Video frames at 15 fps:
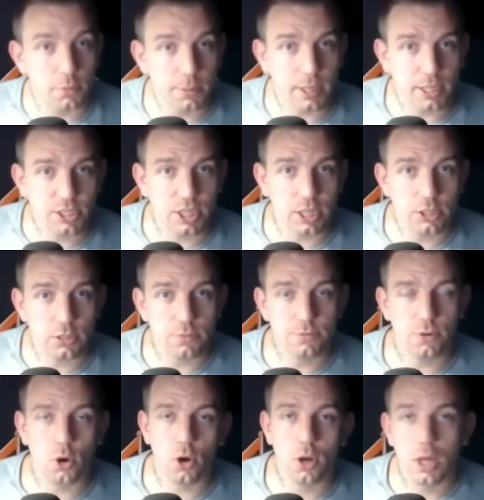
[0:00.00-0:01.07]
from the PlayStation
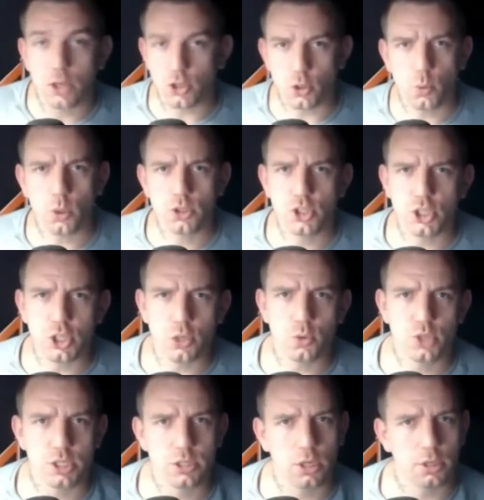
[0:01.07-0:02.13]
4. You want to
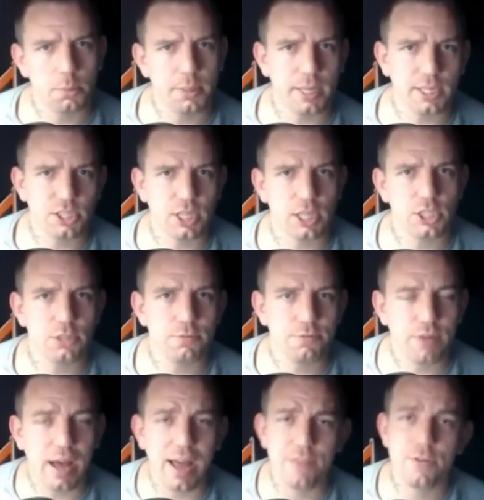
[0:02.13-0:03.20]
use it on the
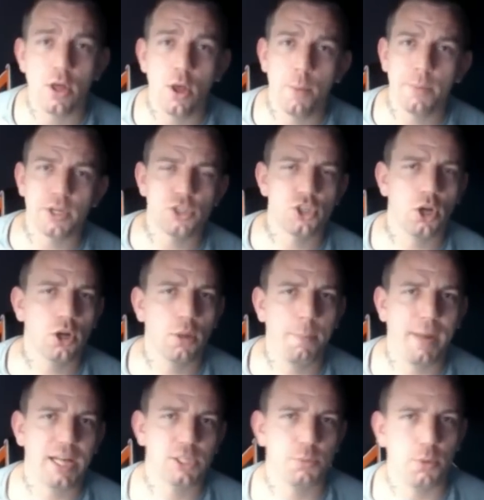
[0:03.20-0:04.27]
PlayStation 5, but it's not
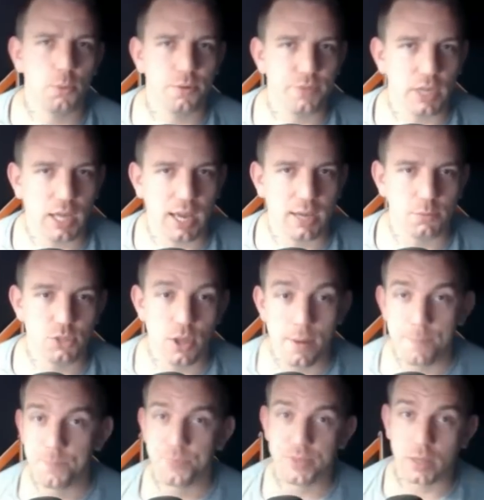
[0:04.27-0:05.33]
compatible with your games.
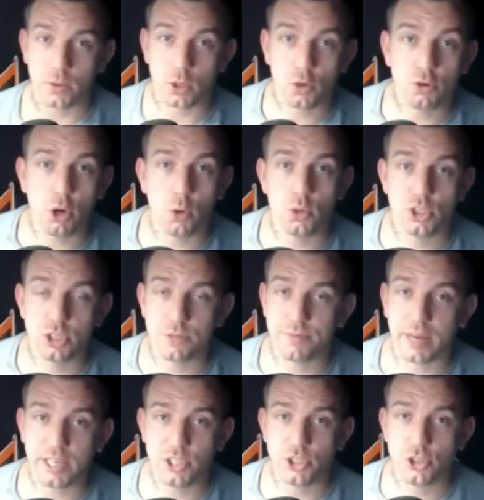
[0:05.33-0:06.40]
Now, the Cronos
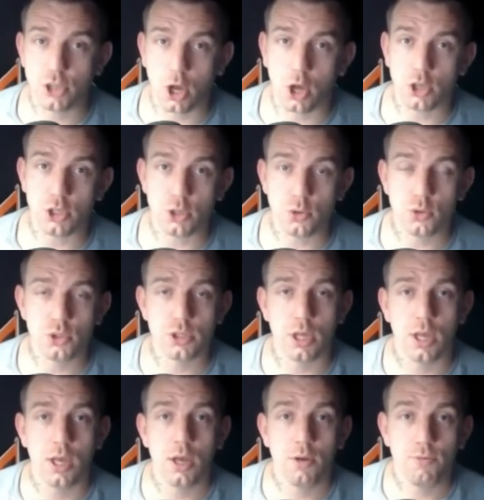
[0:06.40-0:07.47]
devices are used
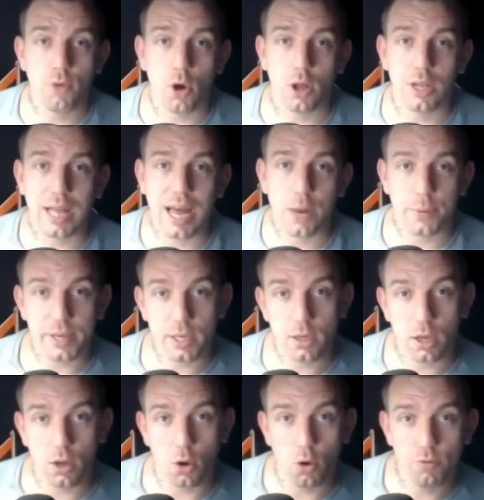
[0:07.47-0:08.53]
for
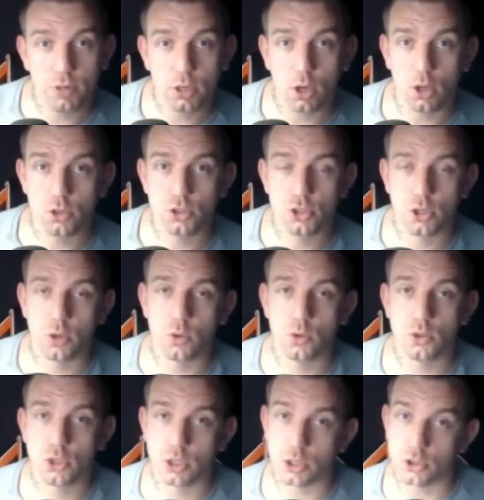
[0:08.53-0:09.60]
allowing other
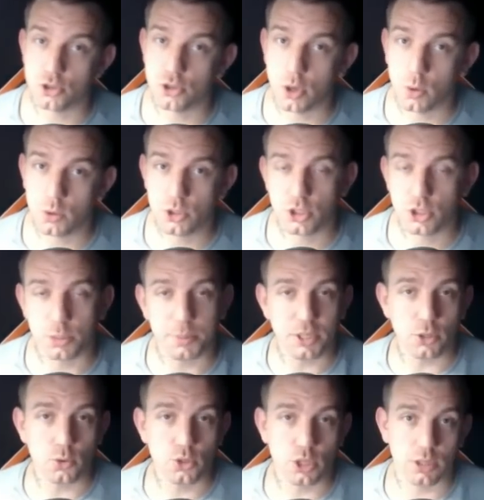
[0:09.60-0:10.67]
consoles controllers to be
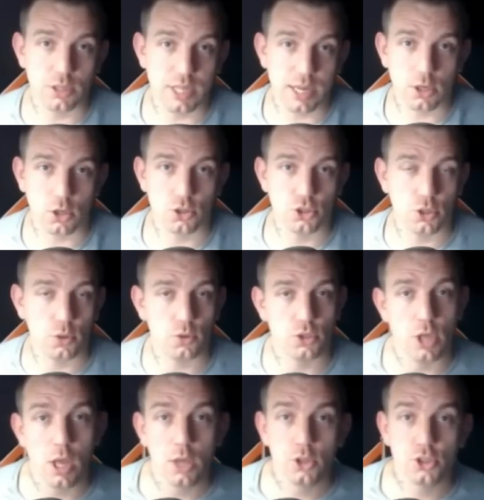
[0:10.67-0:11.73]
used on their
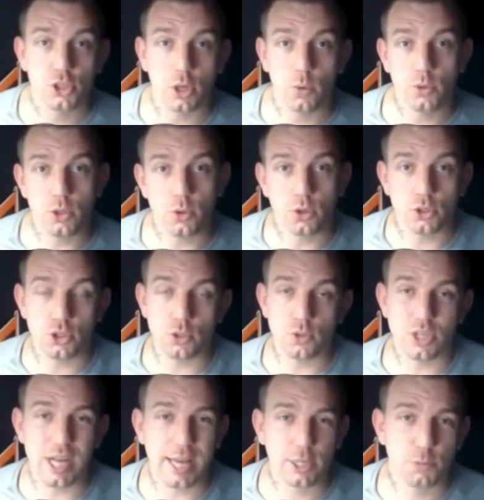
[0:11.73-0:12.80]
consoles. So you could
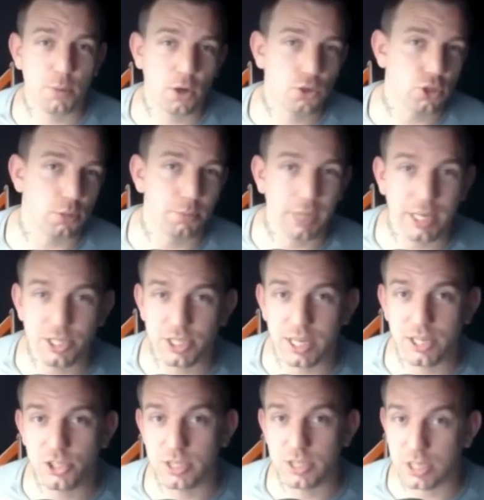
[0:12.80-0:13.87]
use an Xbox on
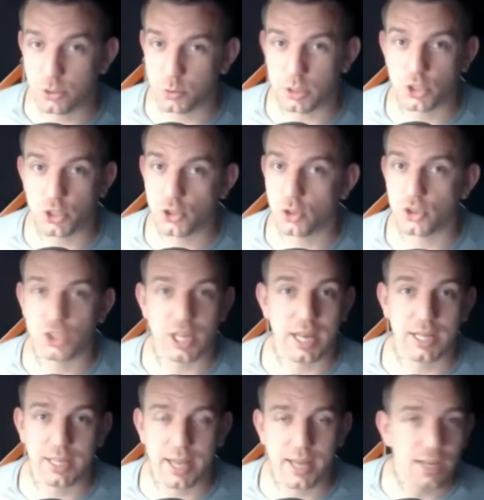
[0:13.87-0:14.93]
PlayStation, as we discussed
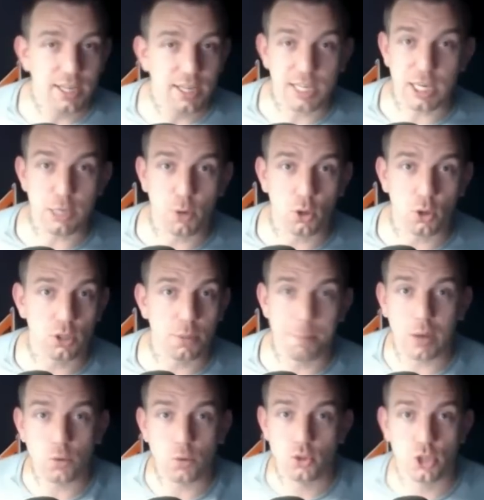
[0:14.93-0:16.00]
earlier, keyboard
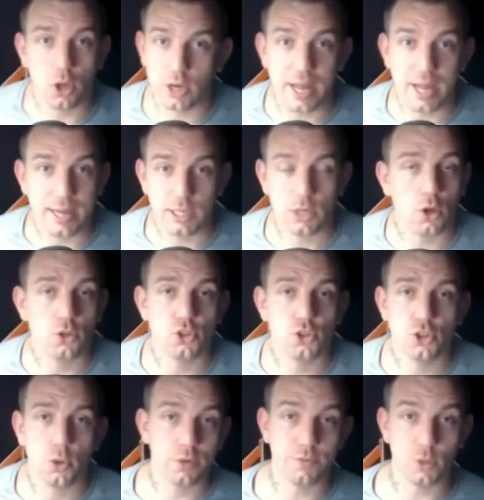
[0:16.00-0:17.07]
and mouse on any
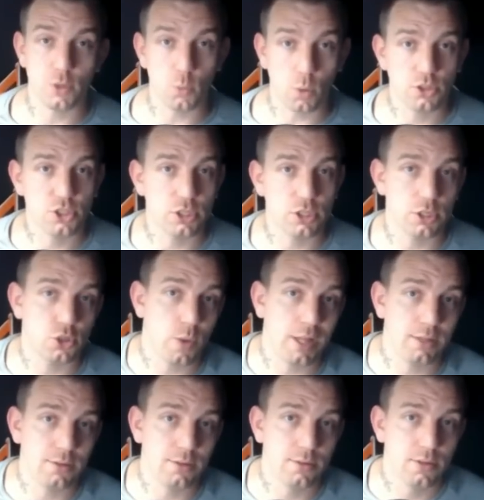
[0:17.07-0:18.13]
console if you wanted as
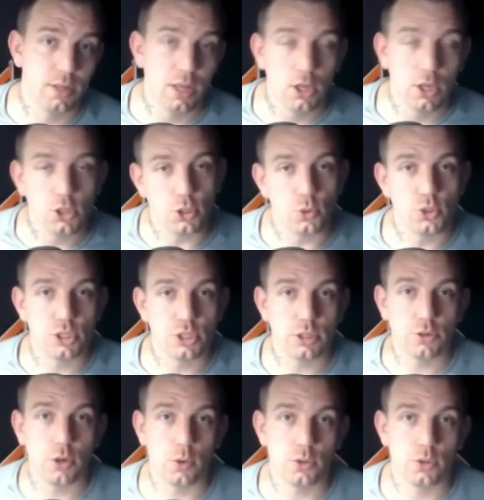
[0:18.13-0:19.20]
well, using
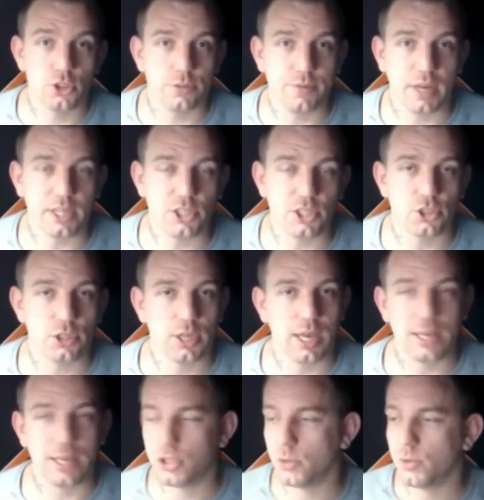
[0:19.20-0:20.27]
the Cronos devices.
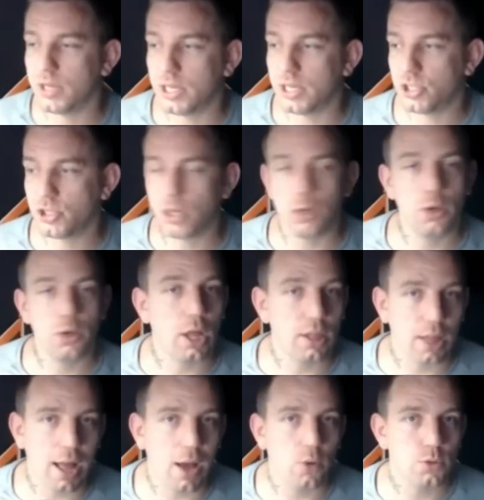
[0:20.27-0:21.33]
Okay, so this is going
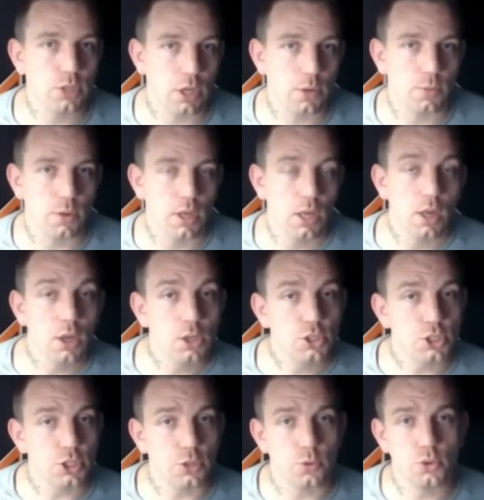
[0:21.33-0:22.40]
to allow you
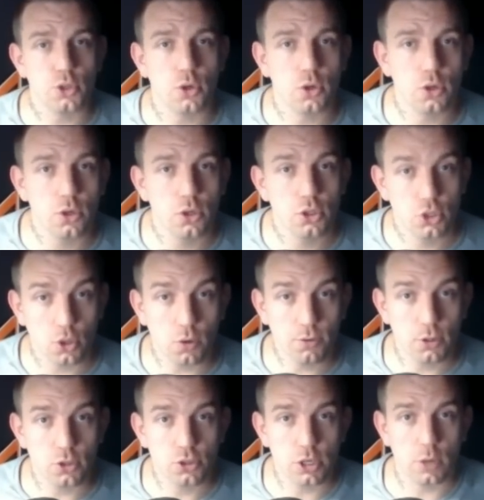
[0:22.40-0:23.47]
to use your
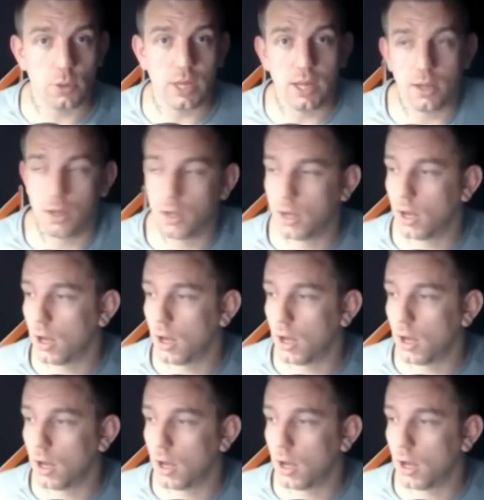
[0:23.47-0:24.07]
SCUF controller